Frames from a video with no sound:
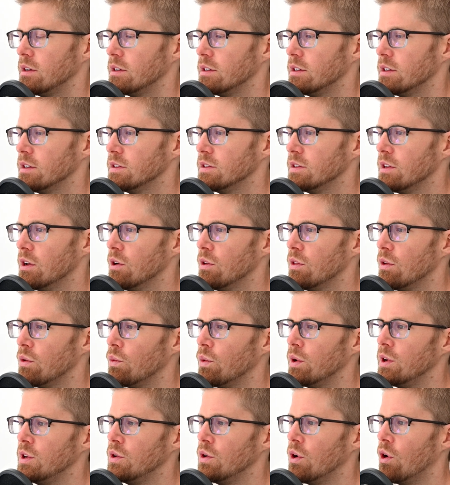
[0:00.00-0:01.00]
just know that
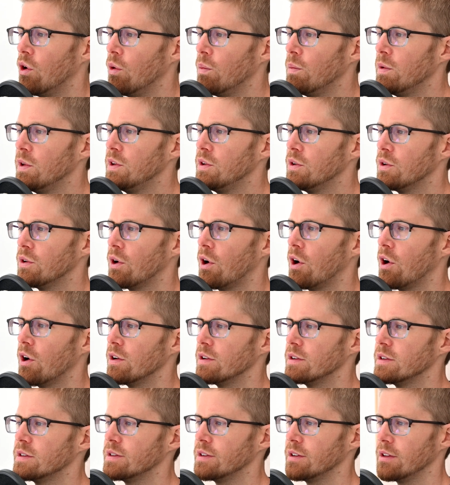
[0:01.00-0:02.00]
when you open your
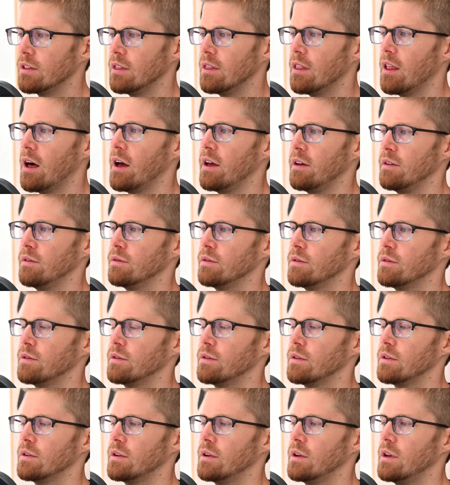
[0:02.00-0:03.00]
heart to life
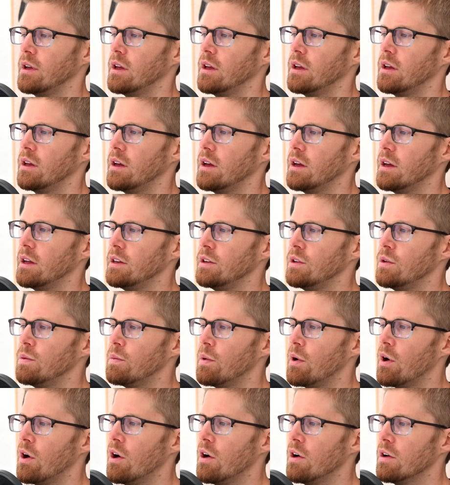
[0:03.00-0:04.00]
and you
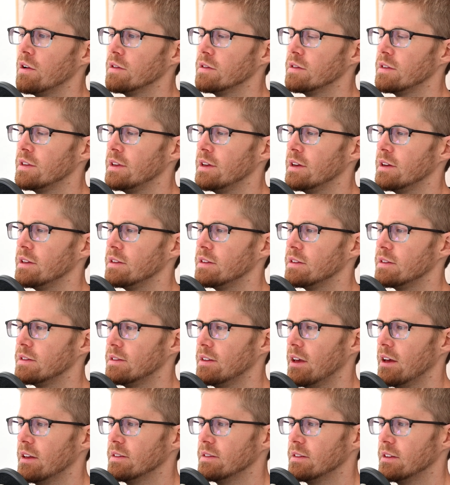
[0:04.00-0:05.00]
pause the
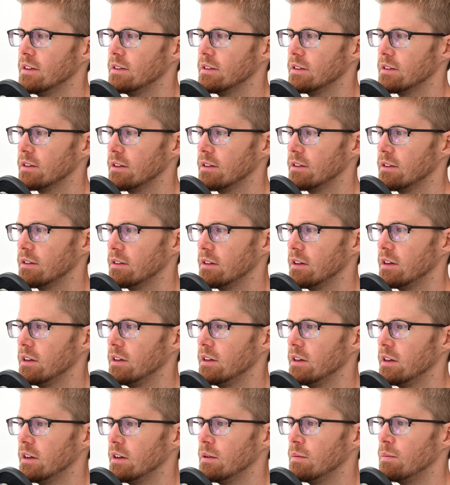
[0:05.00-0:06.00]
incessant
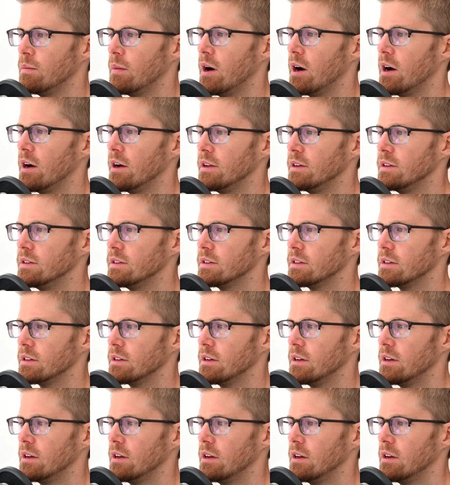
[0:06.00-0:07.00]
thinking mind,
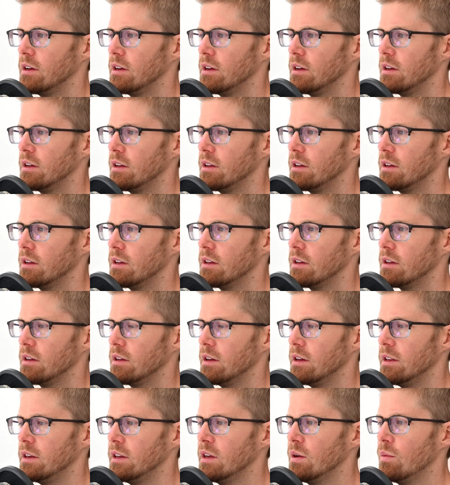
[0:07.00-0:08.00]

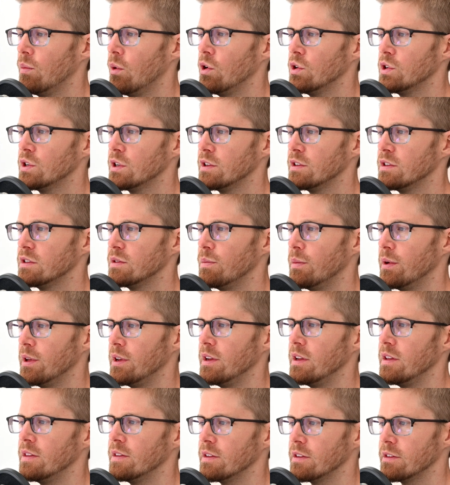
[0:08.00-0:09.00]
any emotions
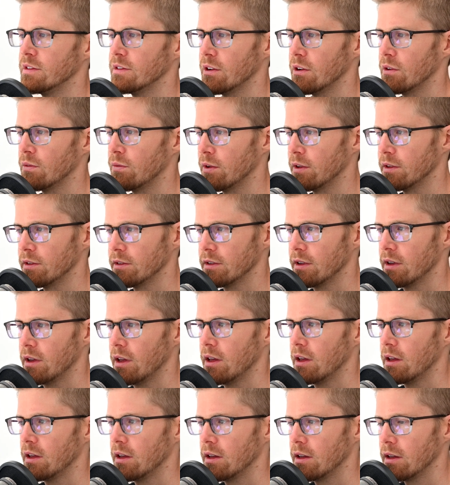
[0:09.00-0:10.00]
beneath the surface
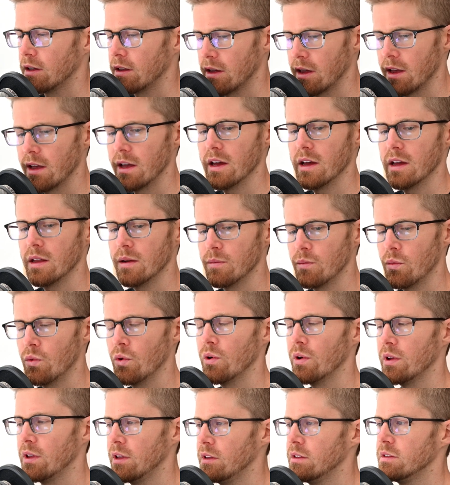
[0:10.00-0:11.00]
can
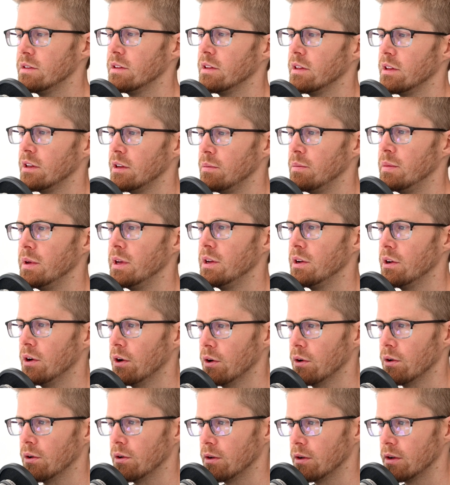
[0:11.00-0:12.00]
more easily be
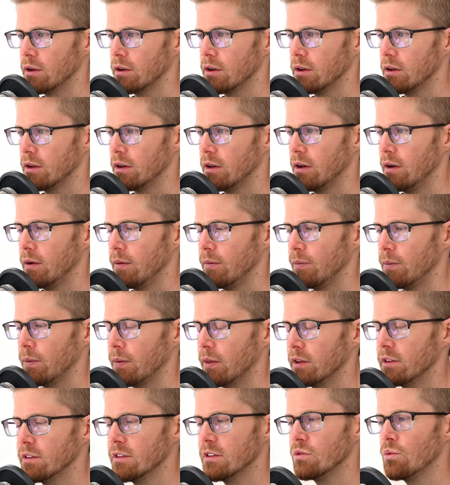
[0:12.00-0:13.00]
heard.
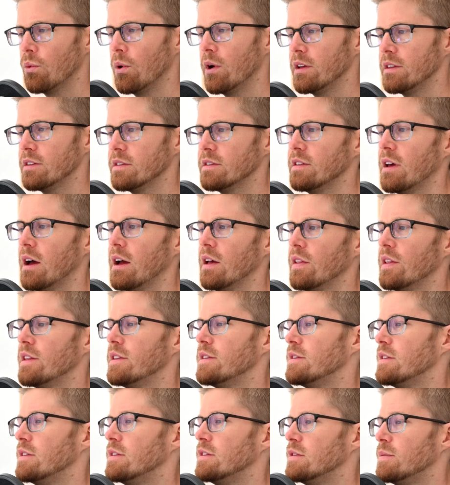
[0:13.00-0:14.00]
This is why
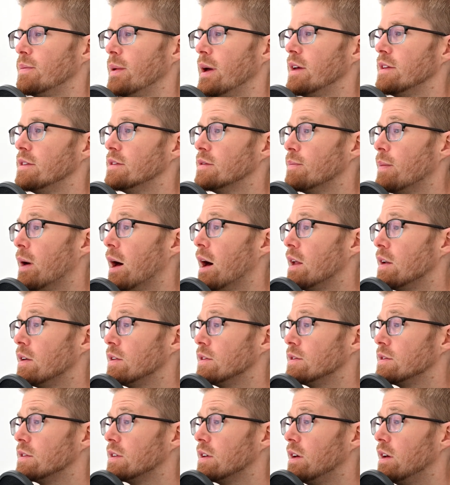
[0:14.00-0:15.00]
silence in space
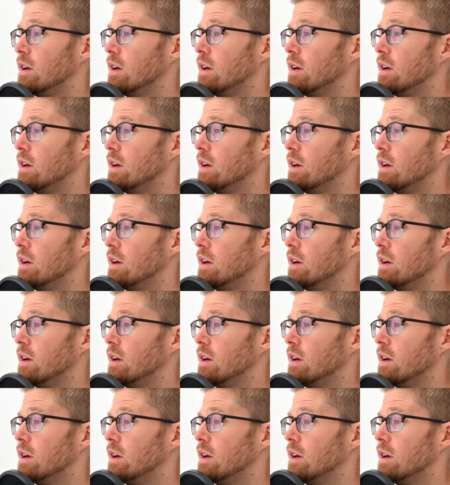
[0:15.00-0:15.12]
matters.